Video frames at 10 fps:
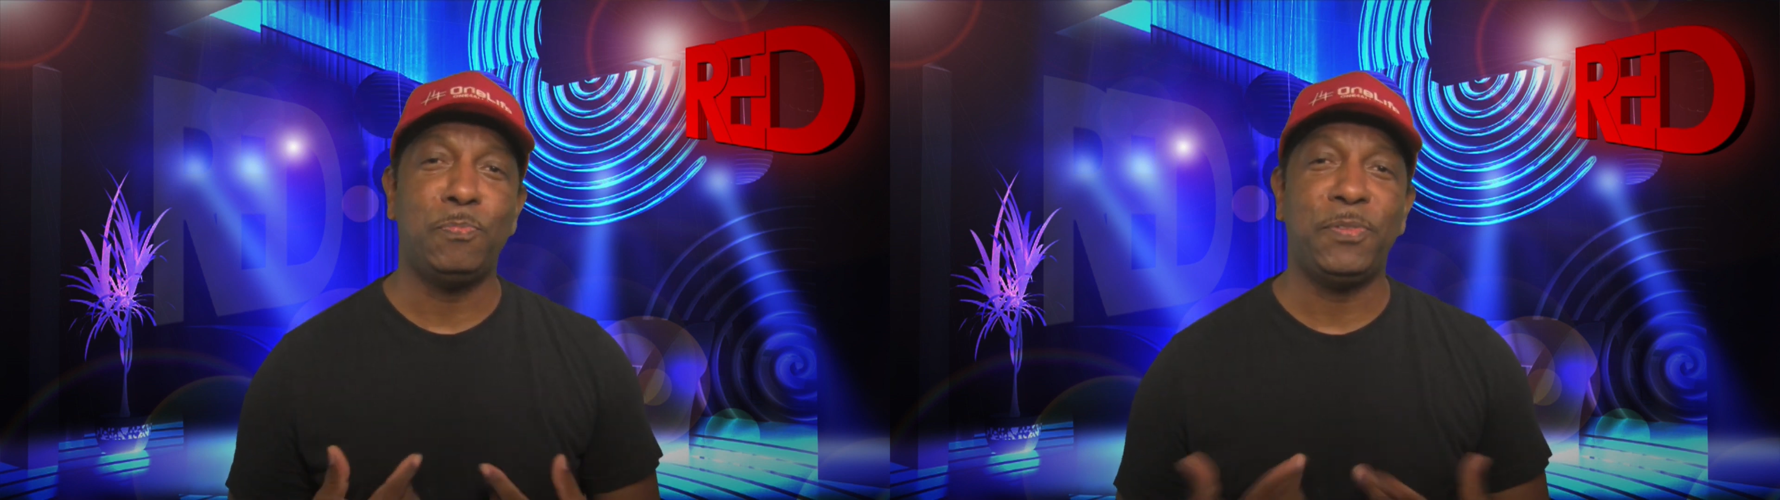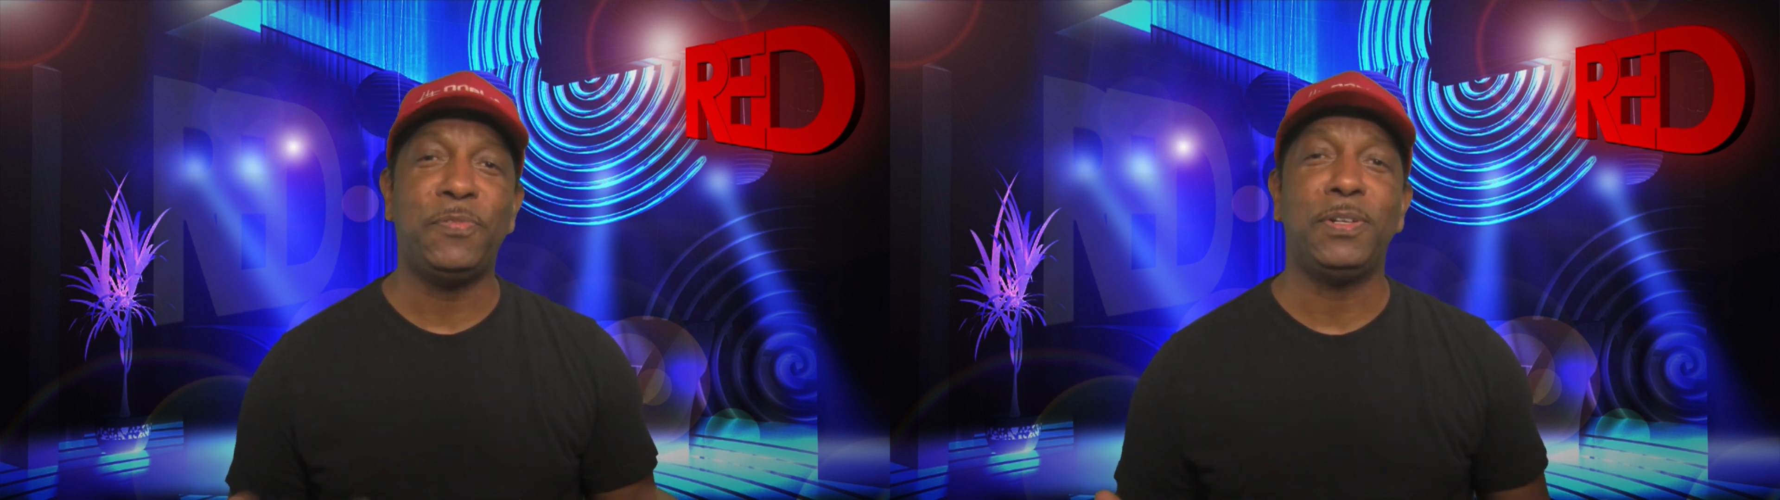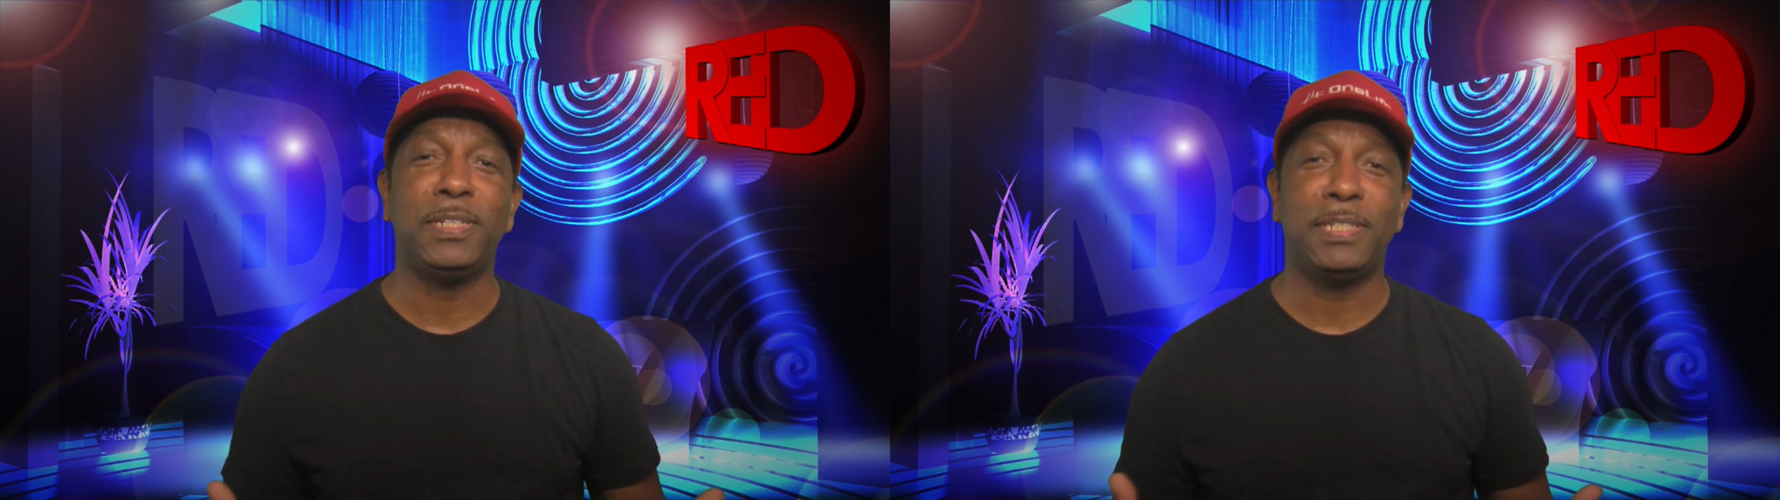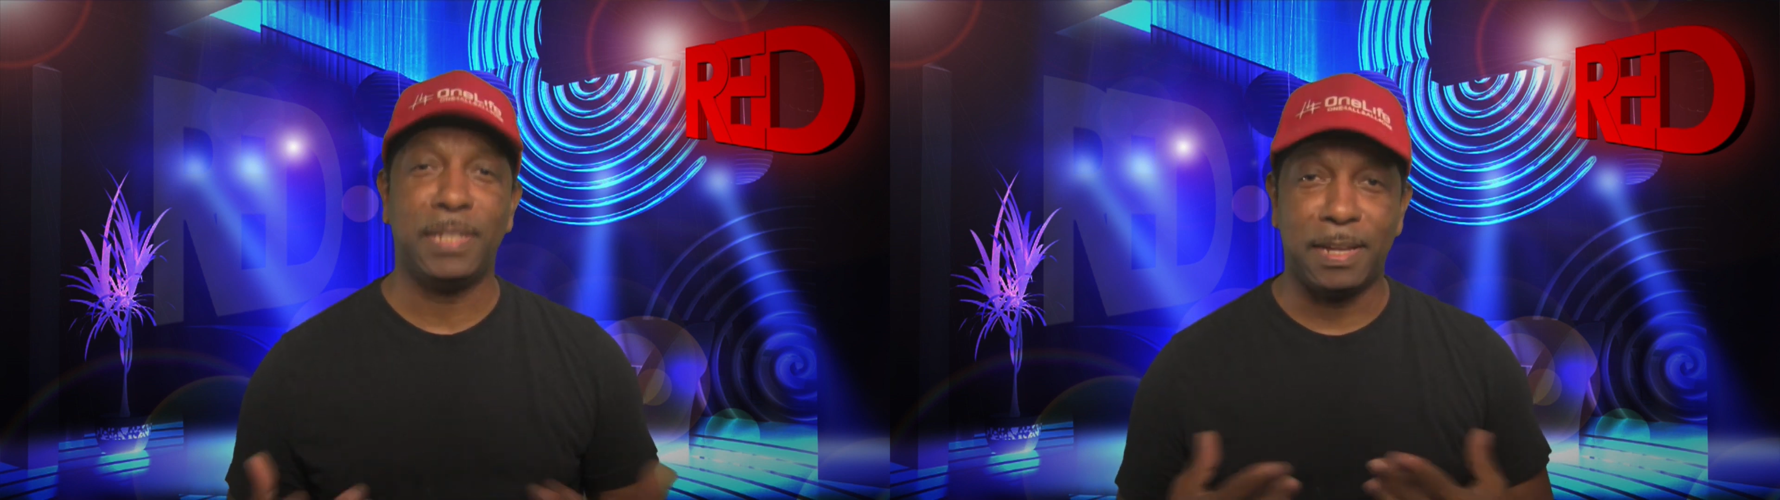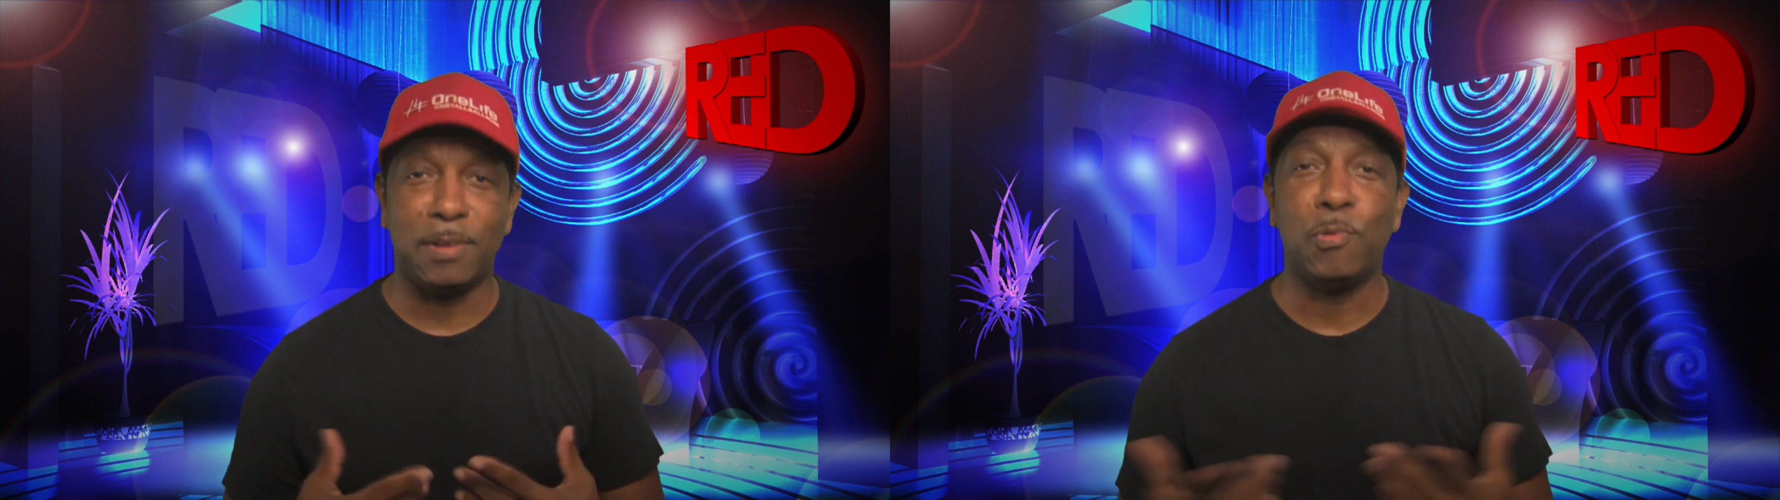prefer to
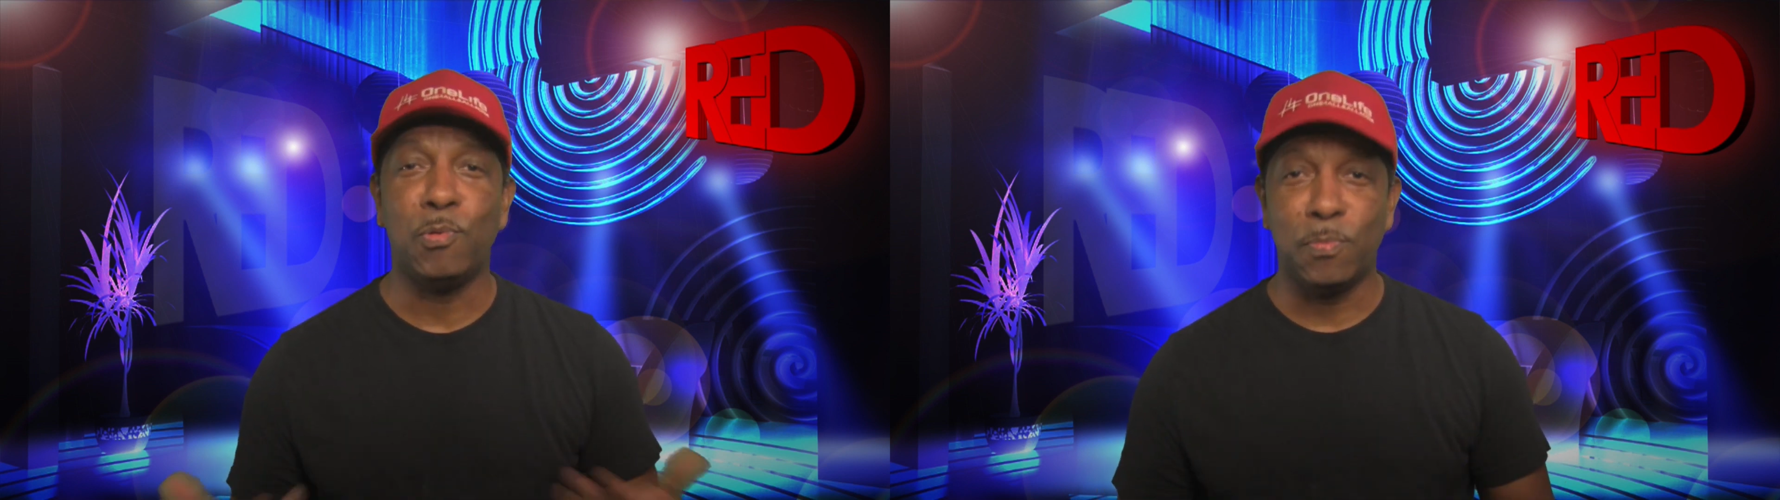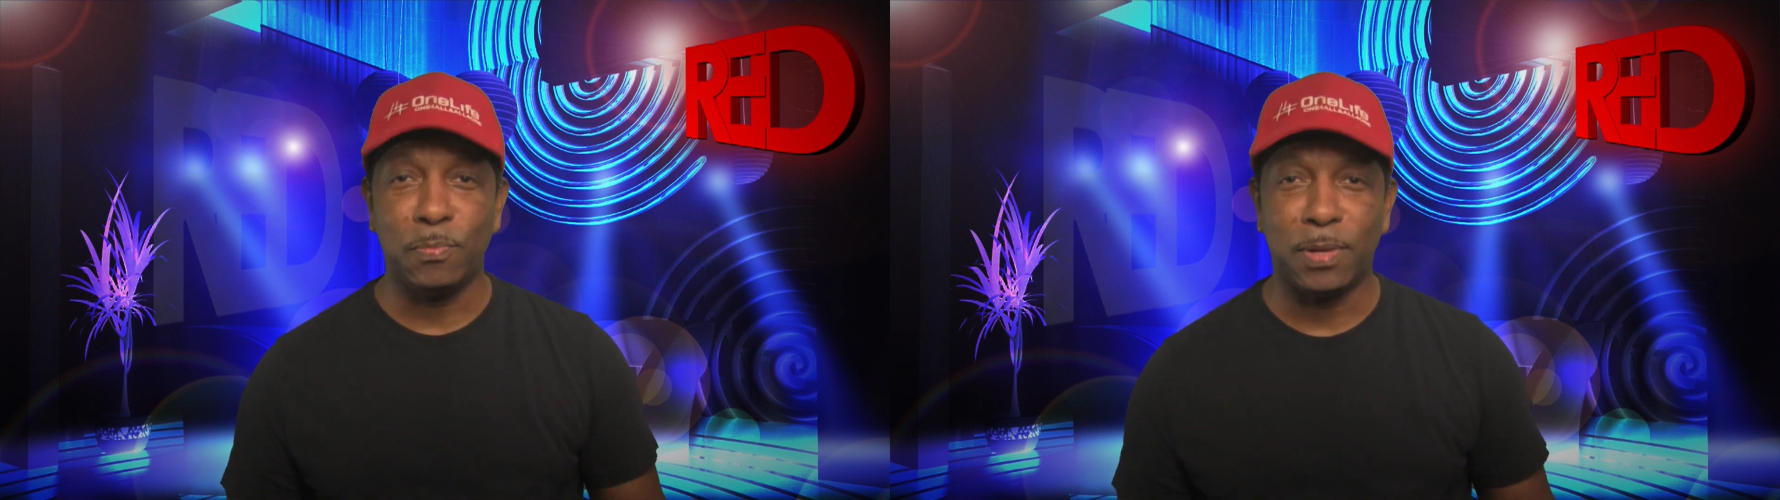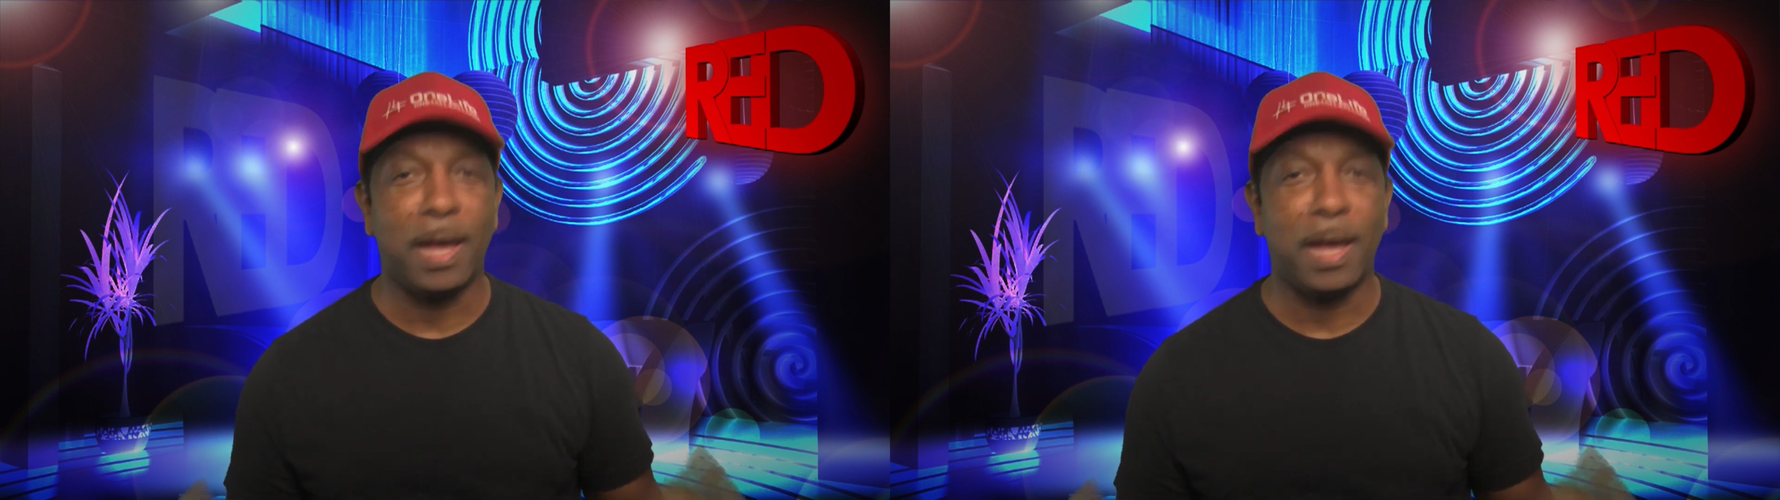sit at home.